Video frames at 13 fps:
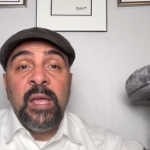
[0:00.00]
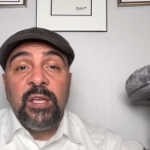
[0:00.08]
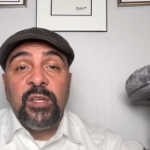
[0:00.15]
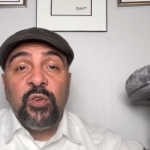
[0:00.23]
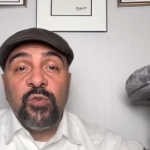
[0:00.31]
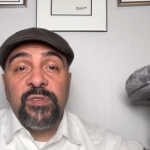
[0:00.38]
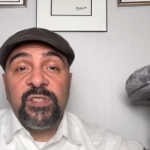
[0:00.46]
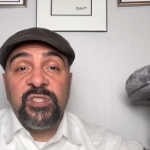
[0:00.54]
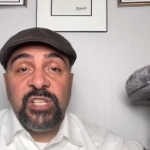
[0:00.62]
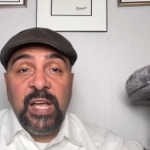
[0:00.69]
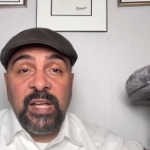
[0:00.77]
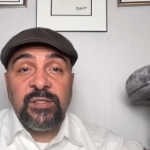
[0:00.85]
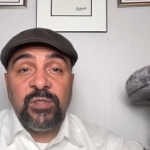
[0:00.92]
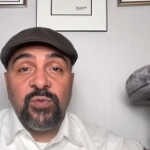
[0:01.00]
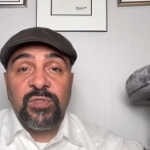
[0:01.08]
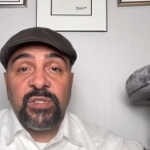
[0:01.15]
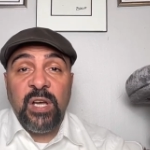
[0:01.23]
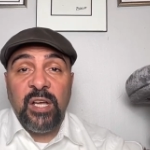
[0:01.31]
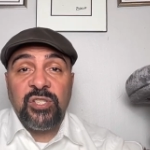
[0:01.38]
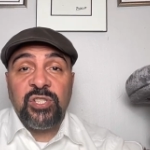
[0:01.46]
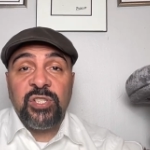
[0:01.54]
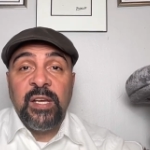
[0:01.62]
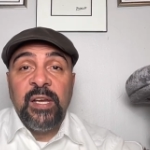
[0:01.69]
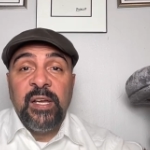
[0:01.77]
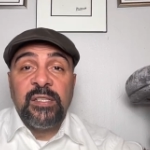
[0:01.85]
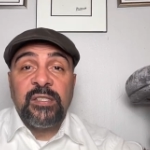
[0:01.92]
Use gentle touch.
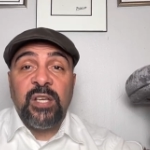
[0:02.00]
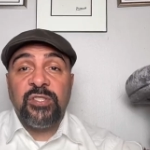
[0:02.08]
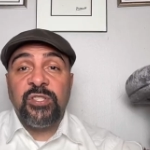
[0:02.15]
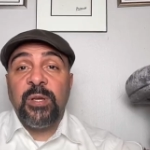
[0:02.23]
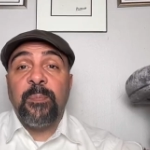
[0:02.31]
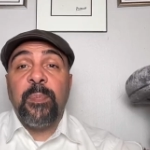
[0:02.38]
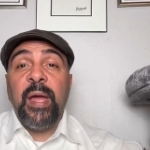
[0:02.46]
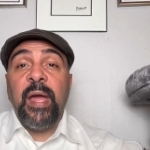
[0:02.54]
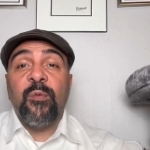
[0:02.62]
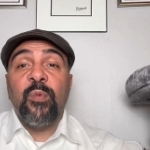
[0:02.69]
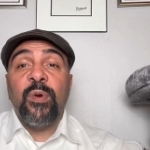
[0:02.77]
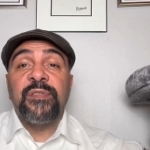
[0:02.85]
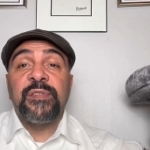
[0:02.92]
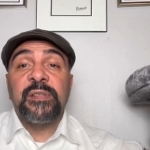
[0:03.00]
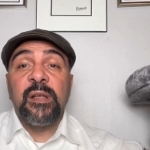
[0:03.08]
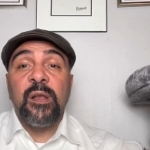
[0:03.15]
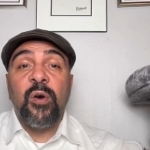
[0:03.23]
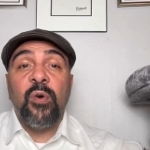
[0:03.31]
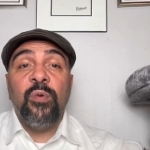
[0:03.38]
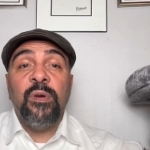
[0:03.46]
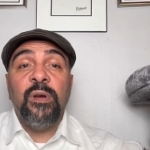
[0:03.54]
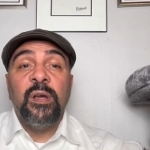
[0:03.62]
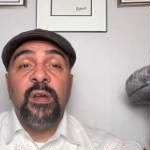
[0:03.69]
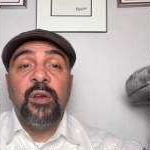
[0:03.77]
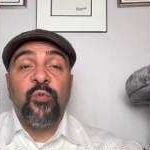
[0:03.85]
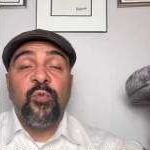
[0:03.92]
Touch your pet with slow,
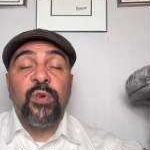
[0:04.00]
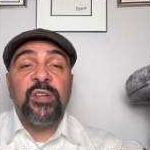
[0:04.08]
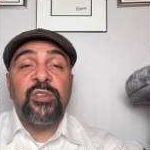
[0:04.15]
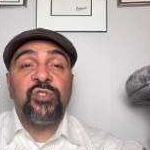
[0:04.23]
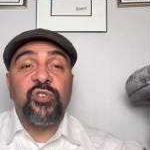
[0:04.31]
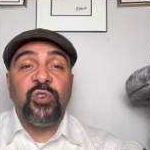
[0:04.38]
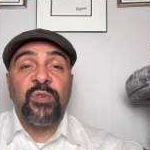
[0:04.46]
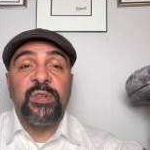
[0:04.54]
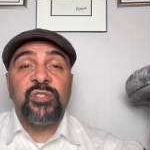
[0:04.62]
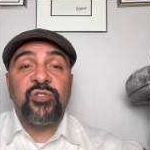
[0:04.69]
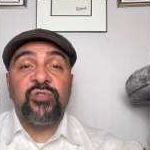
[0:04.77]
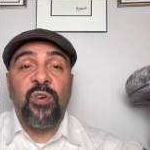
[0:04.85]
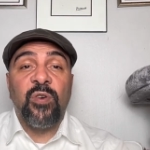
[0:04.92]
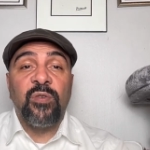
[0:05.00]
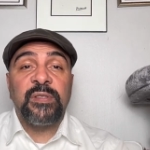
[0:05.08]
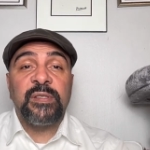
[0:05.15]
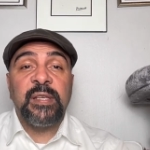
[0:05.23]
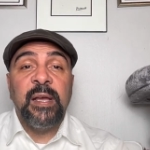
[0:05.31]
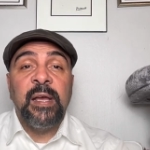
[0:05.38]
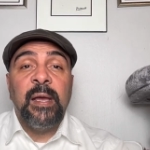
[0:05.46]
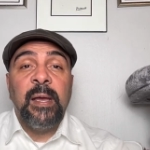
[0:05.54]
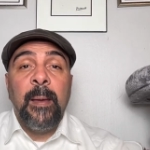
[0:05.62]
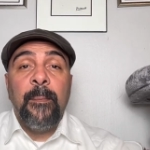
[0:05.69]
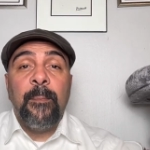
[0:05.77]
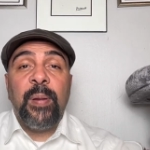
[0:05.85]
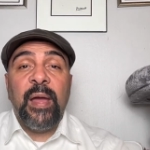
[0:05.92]
reassuring strokes.
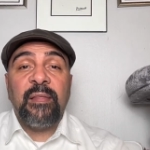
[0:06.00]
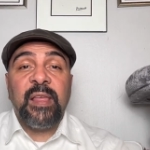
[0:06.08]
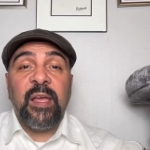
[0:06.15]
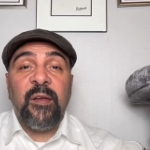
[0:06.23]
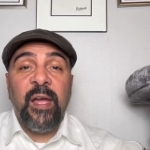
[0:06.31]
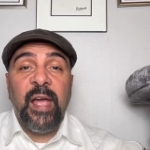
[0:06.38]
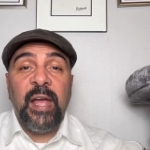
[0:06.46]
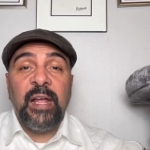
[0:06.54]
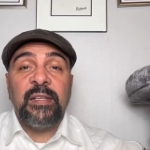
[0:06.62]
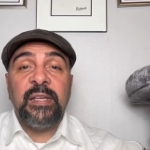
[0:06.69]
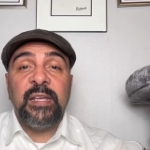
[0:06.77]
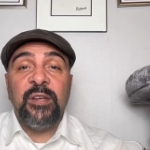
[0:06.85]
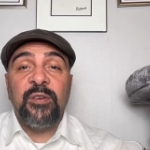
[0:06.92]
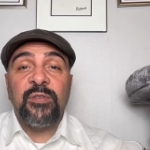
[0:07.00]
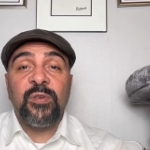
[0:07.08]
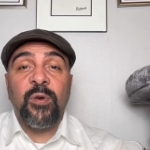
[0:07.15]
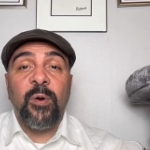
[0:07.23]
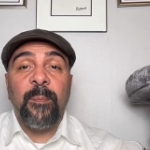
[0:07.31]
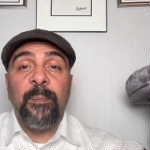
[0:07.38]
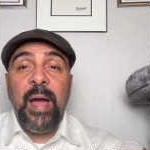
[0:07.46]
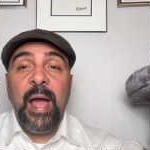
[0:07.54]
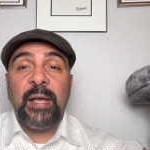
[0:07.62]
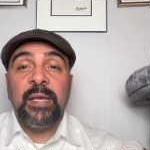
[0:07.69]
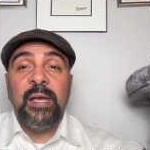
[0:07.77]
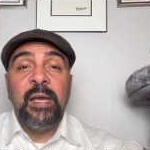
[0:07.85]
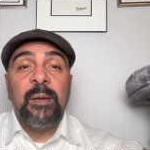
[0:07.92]
Pet their head, ears, or
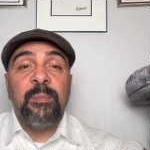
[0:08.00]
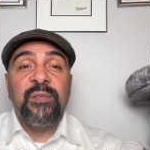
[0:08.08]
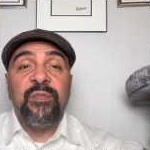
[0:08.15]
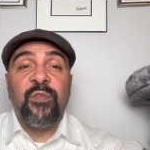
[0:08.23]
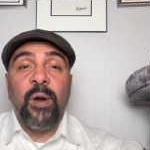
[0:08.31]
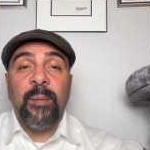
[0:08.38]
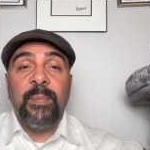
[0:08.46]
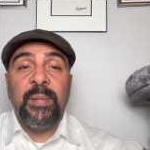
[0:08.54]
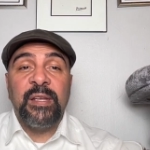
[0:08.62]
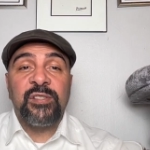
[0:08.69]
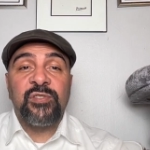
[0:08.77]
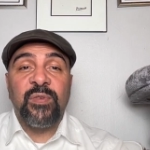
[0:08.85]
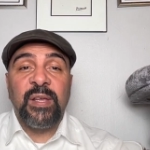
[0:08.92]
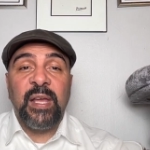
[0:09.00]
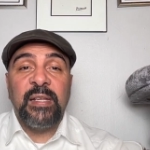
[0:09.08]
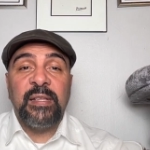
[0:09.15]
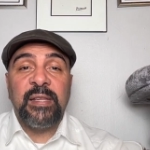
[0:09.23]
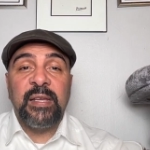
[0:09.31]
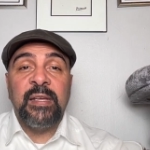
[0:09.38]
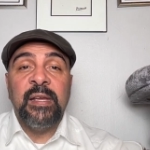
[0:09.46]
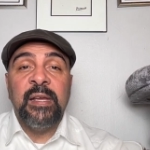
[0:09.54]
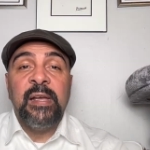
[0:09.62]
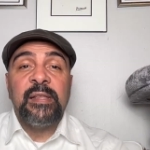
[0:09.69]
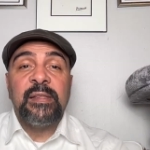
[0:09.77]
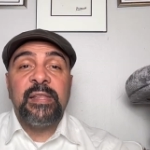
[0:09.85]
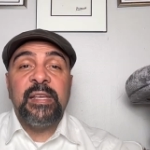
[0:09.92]
back before administering anything.
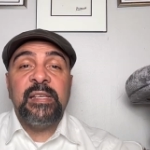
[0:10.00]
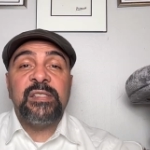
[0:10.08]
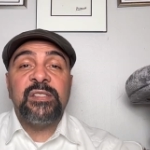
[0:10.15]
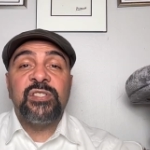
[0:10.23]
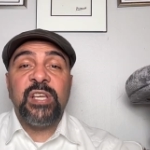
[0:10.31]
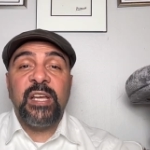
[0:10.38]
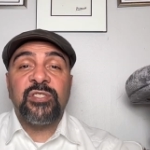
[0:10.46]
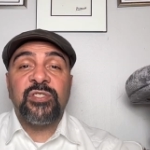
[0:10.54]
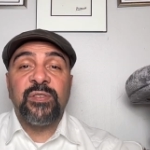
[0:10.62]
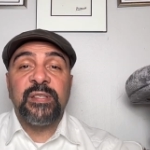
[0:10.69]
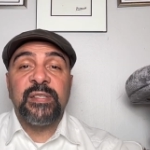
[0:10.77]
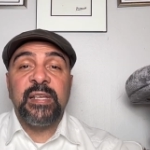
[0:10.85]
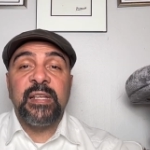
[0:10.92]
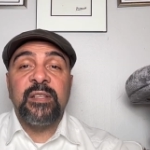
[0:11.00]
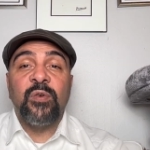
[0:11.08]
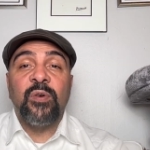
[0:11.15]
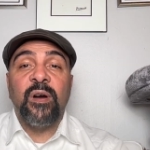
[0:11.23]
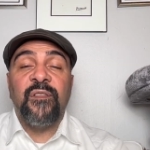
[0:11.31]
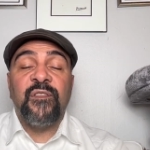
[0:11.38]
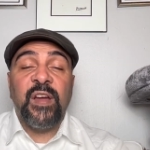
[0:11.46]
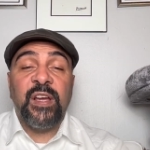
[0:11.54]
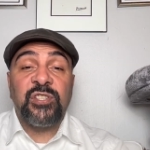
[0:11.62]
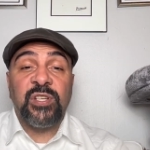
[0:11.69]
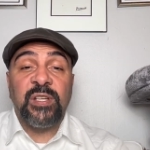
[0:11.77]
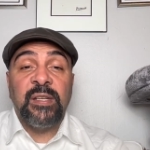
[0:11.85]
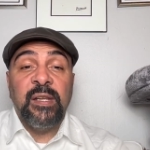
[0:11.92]
These gestures signal
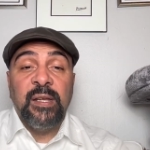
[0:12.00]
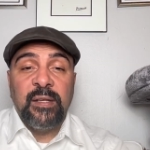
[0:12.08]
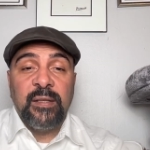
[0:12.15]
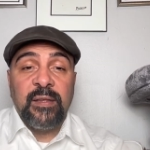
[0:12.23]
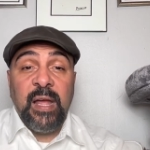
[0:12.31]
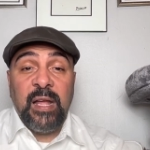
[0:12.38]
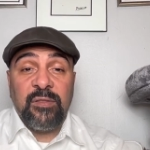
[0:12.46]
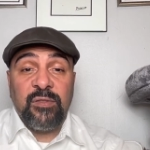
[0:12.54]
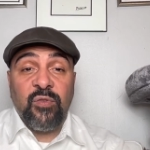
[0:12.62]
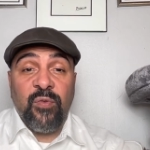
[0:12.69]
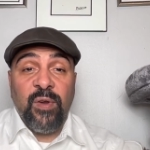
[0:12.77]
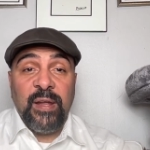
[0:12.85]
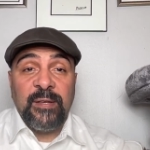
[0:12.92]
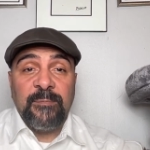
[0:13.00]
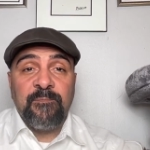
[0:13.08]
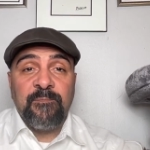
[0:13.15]
affection, not threat.